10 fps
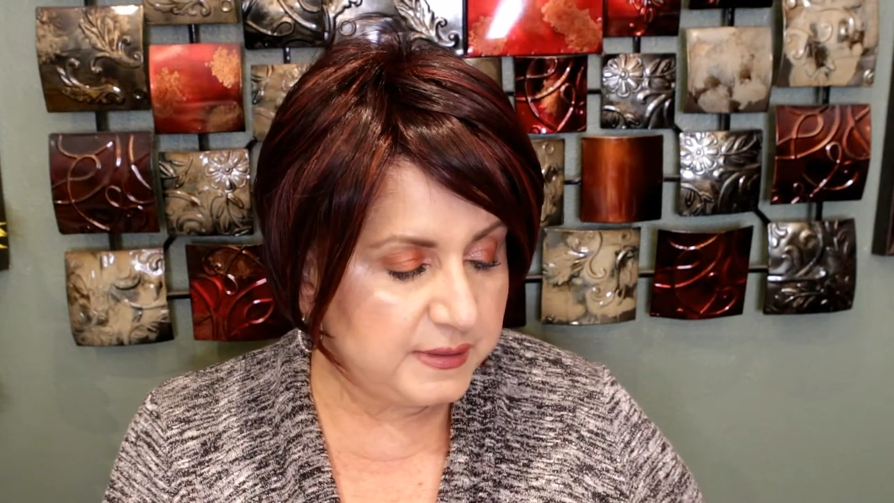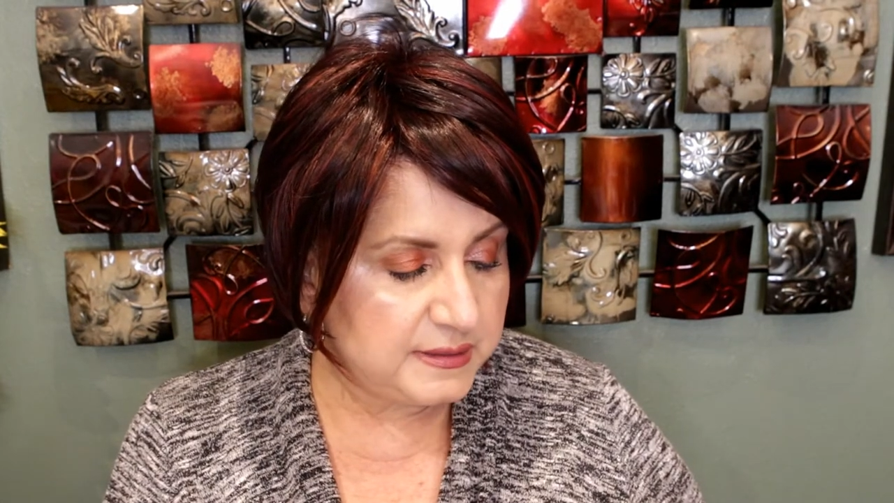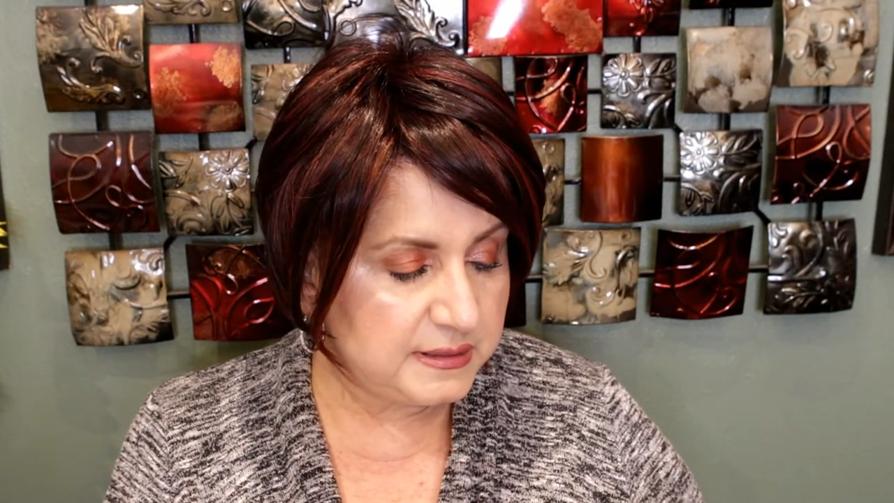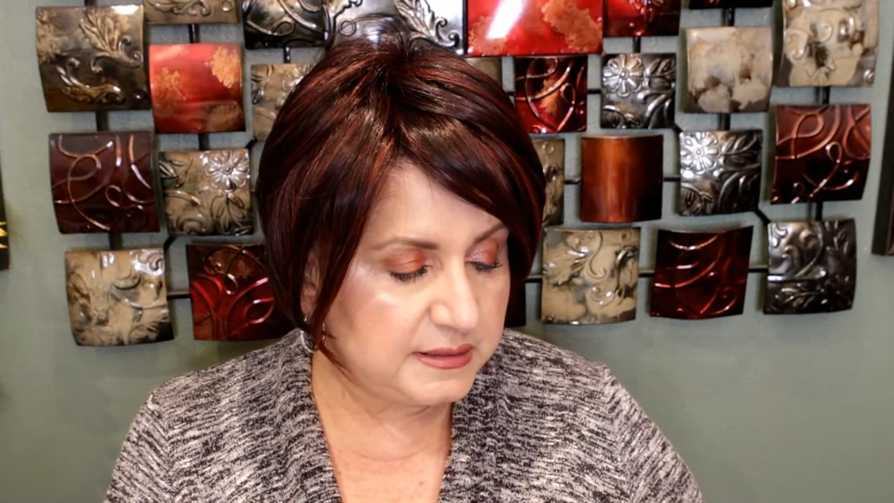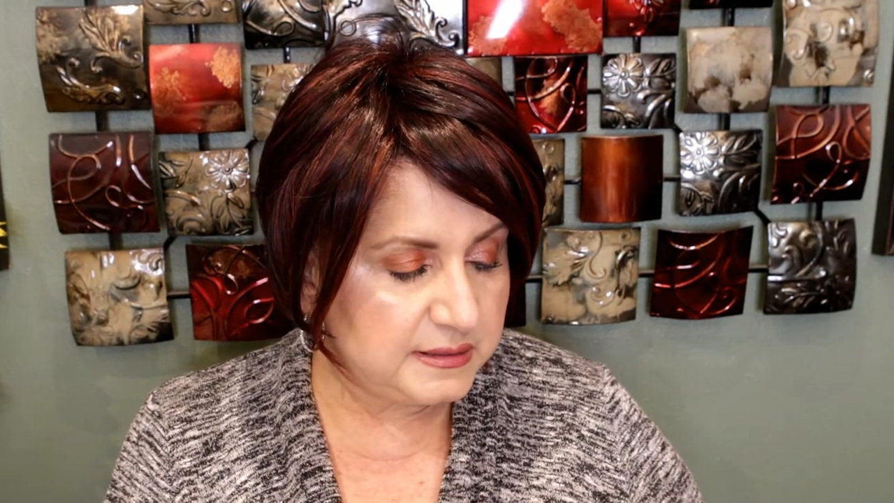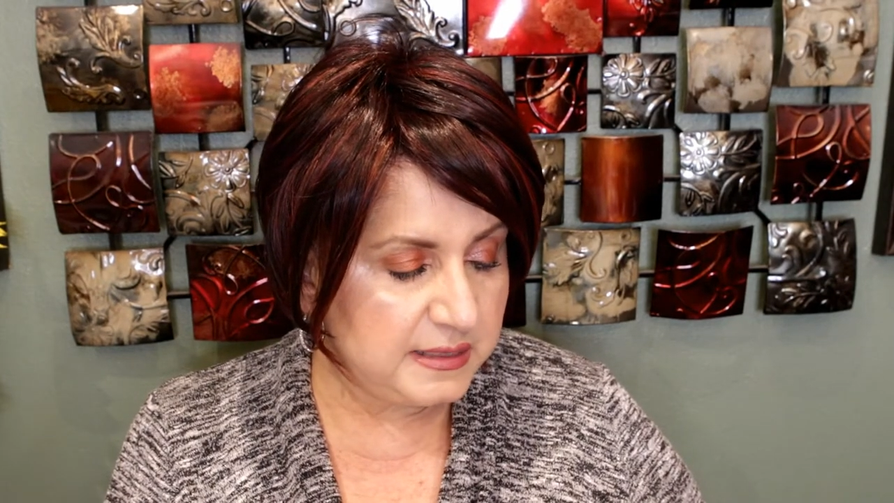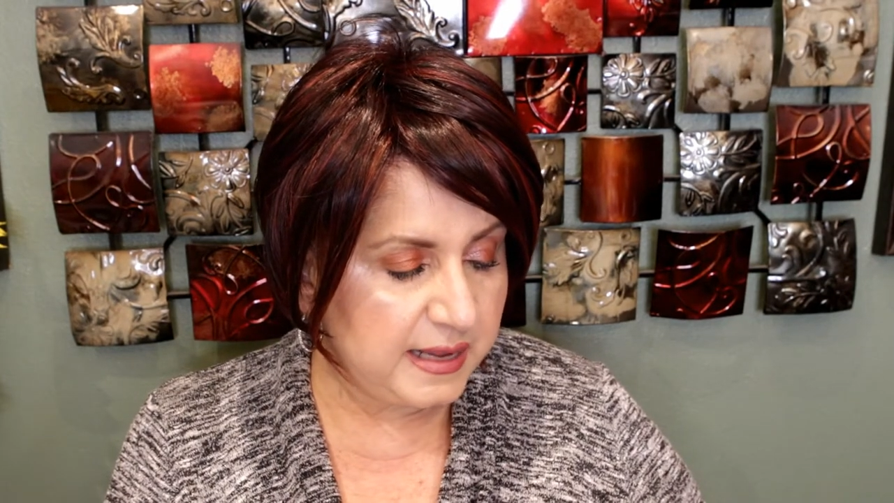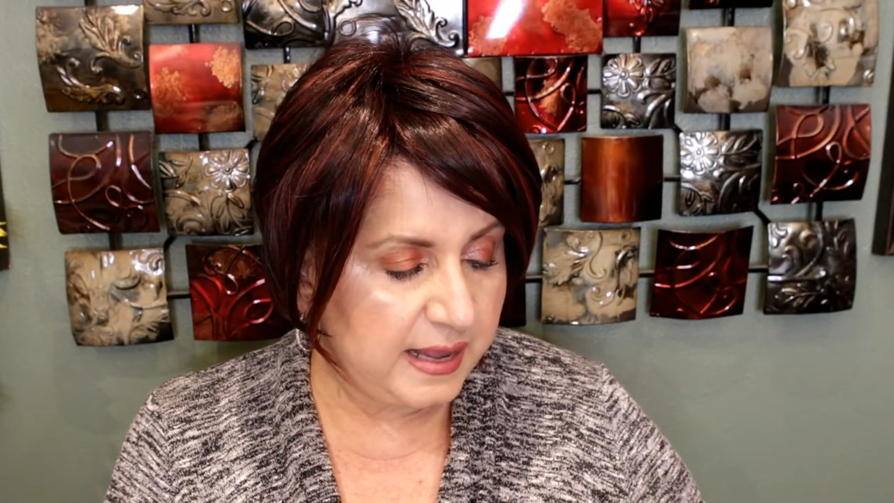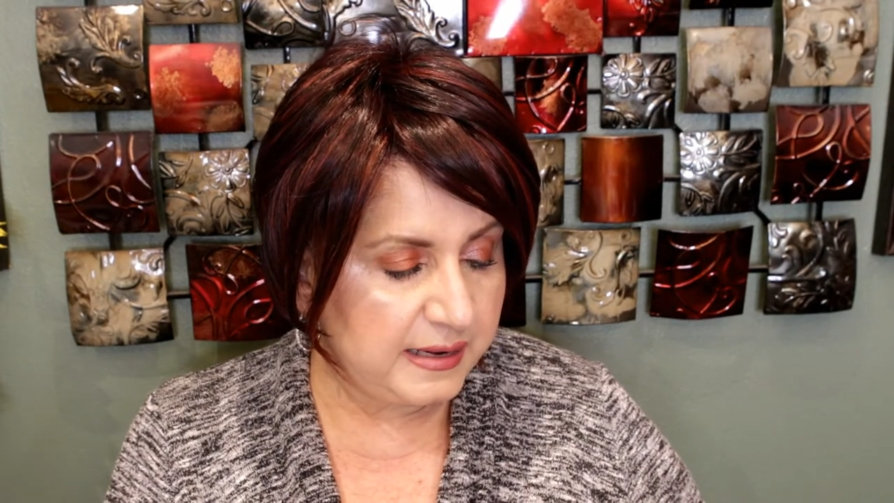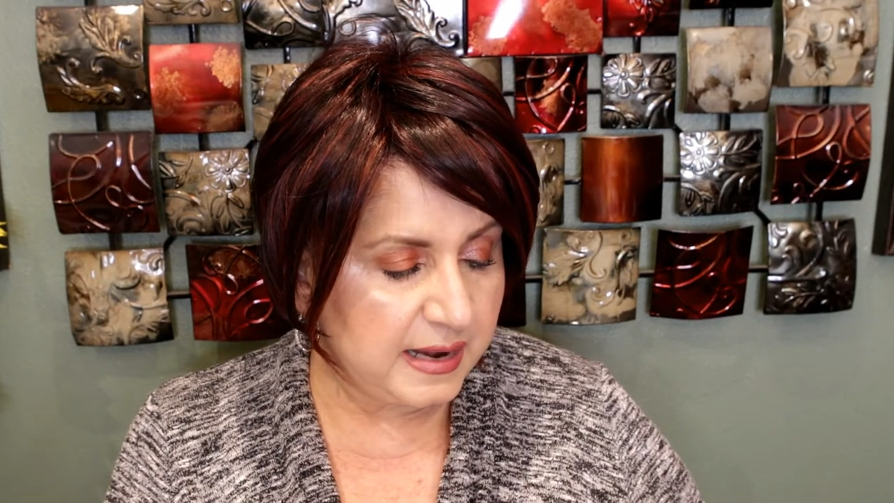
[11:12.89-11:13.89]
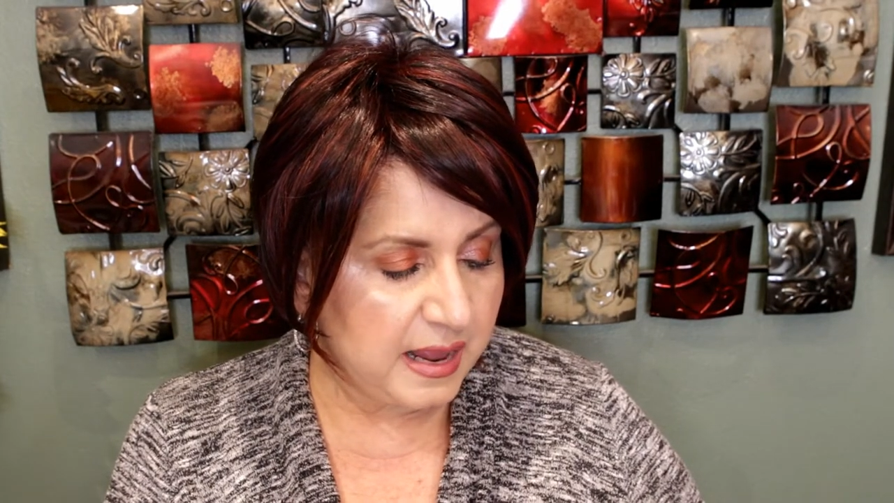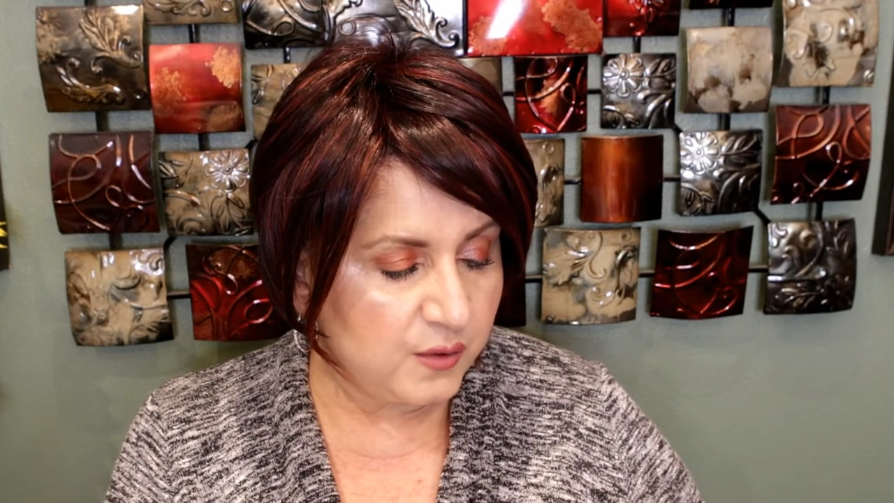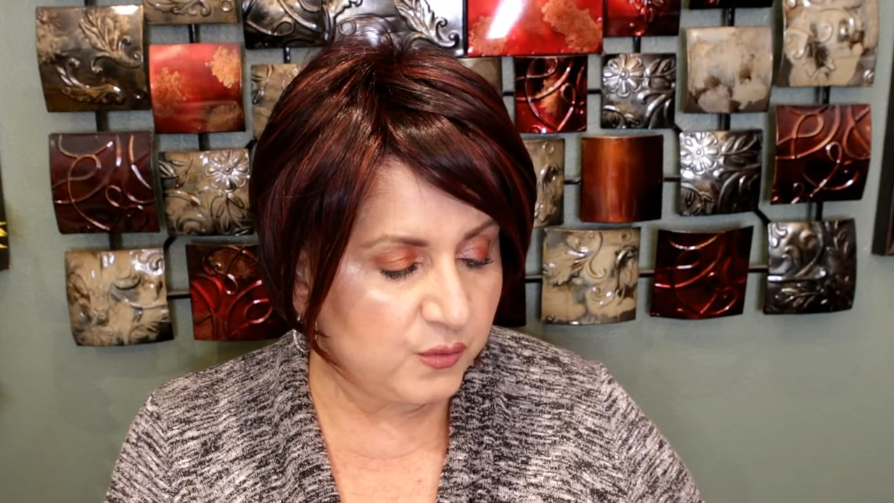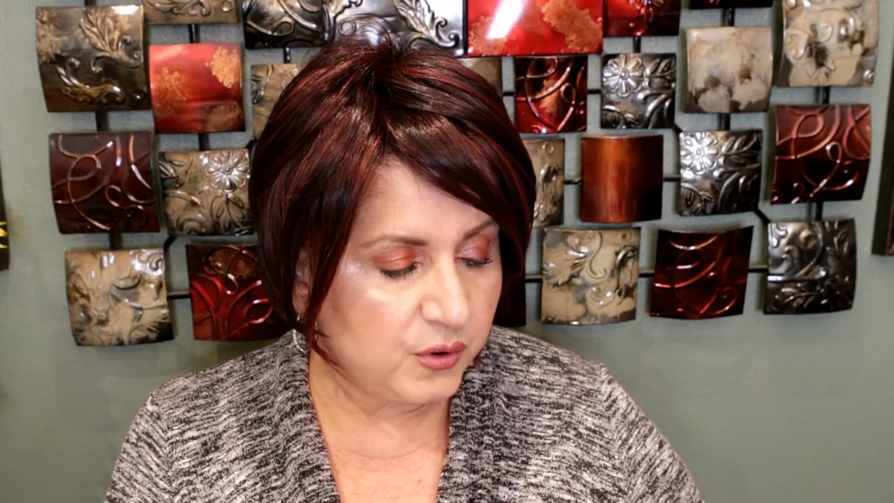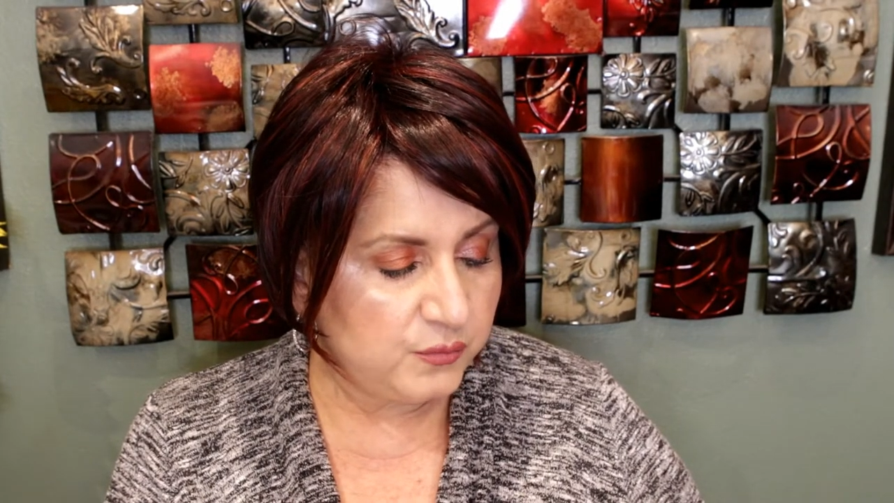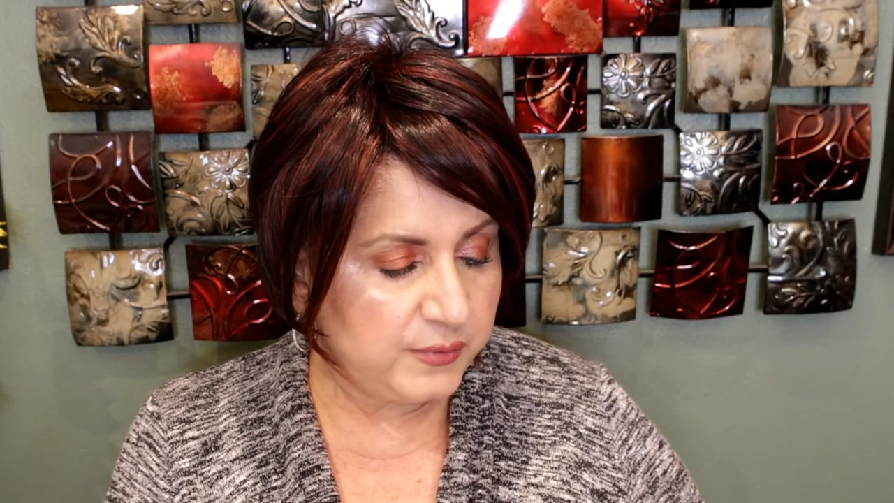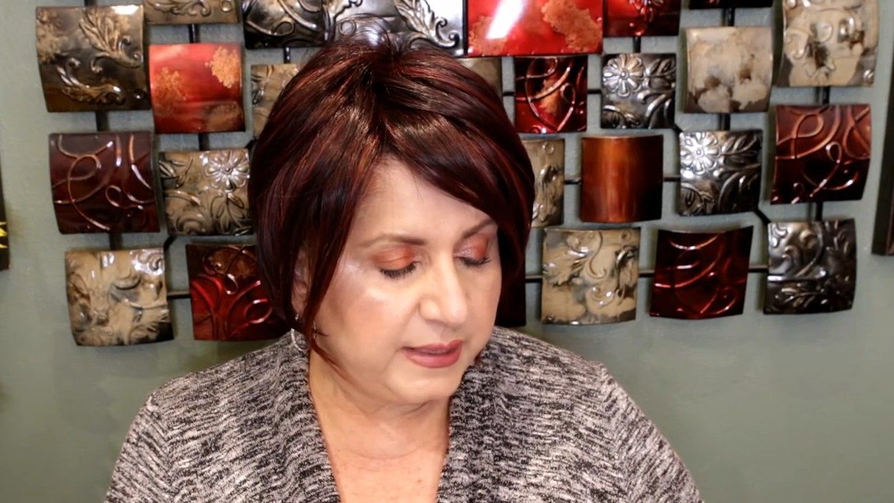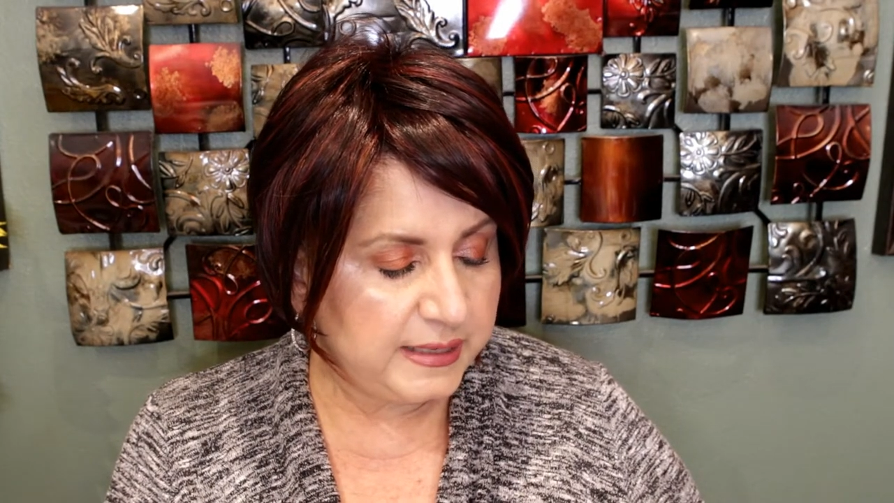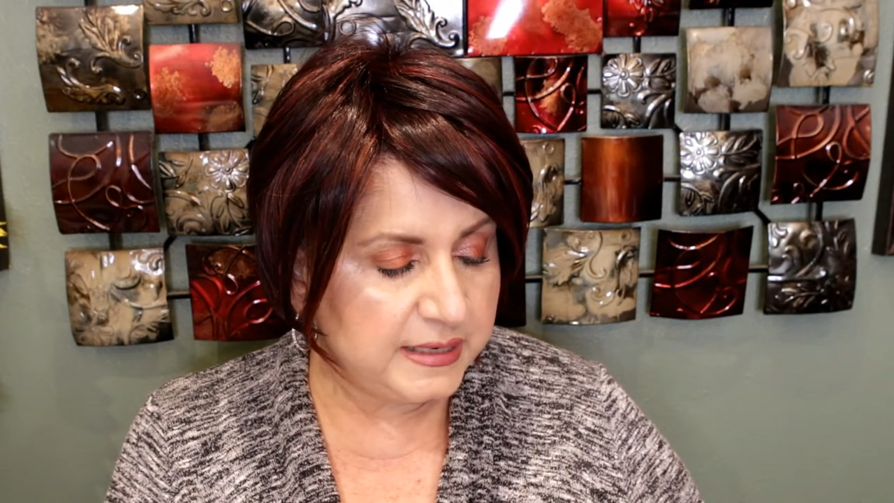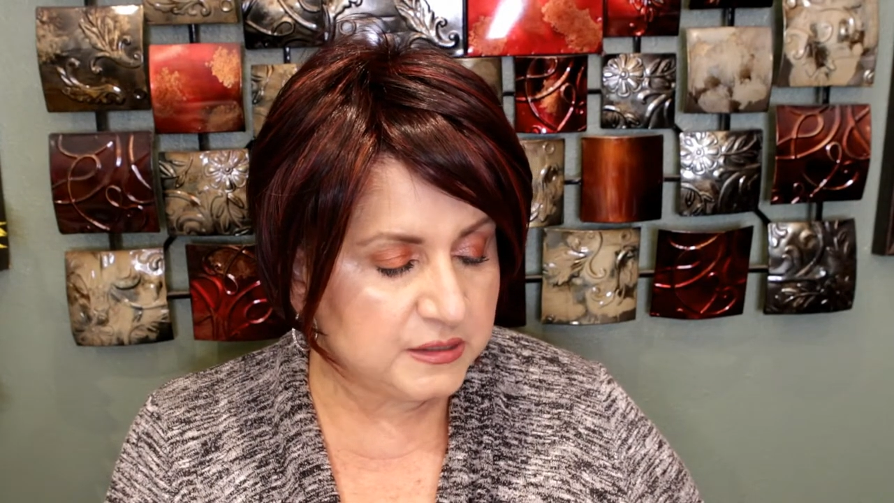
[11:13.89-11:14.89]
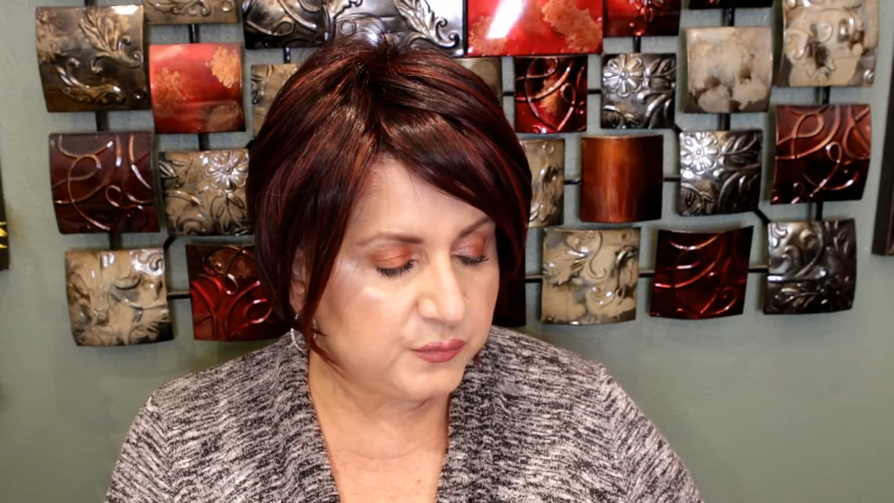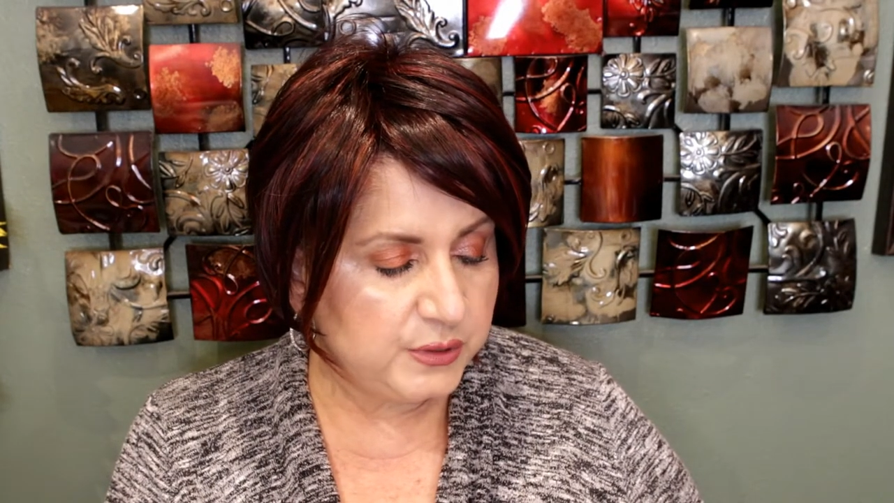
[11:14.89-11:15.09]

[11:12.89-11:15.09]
This is the 8-Hour Radiance